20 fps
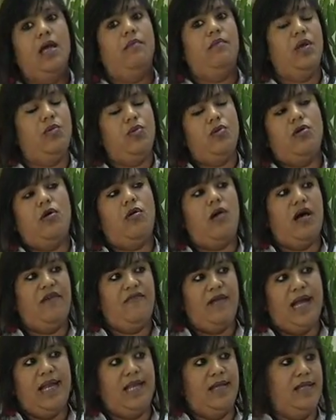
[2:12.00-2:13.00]
People go
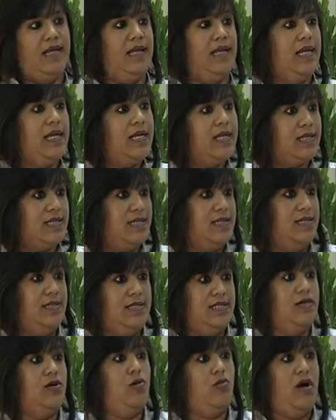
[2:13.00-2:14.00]
off island. They need it
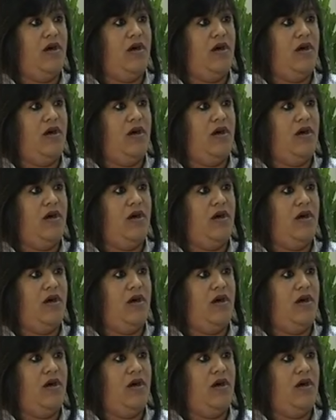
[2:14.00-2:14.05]
to go